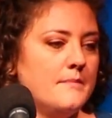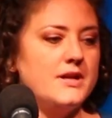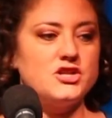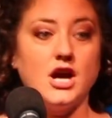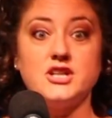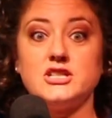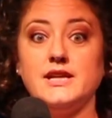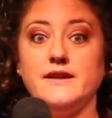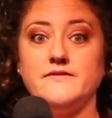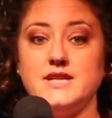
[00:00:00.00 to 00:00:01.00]
But Josh
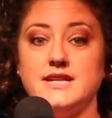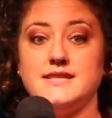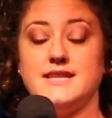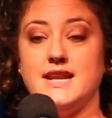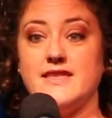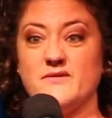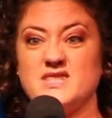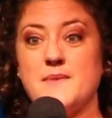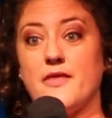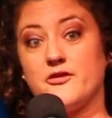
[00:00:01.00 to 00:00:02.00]
lived in a city that
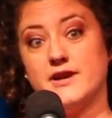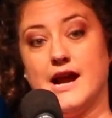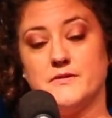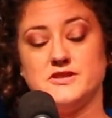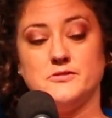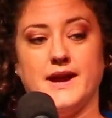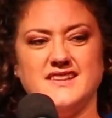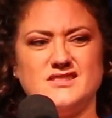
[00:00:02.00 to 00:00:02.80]
was about 3 hours away,